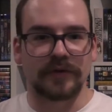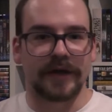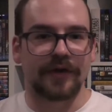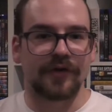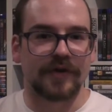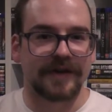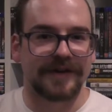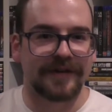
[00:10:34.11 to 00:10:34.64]
like,
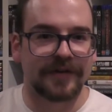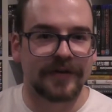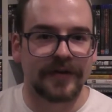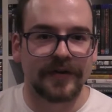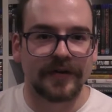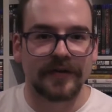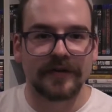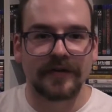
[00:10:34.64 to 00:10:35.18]

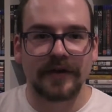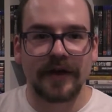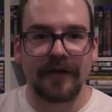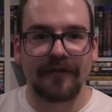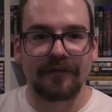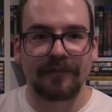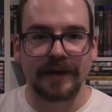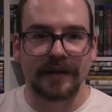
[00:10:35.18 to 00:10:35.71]
criterions and
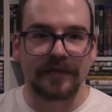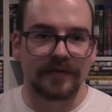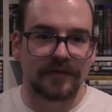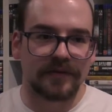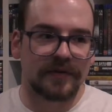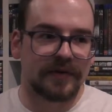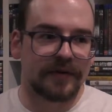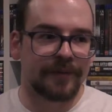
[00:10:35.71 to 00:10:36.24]
stuff
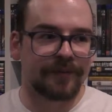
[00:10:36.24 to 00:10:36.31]
because